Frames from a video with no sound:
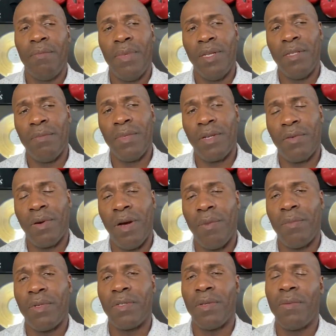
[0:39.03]
Benjamin
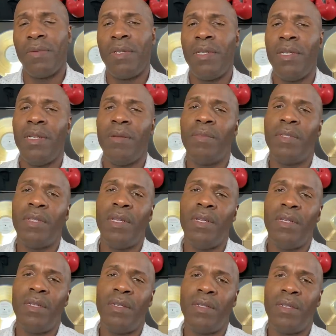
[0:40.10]
Crump was on
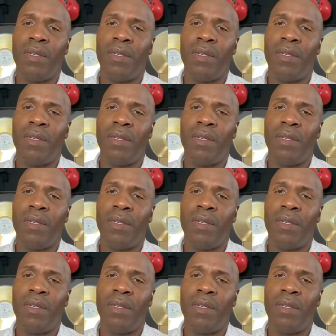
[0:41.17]
TMZ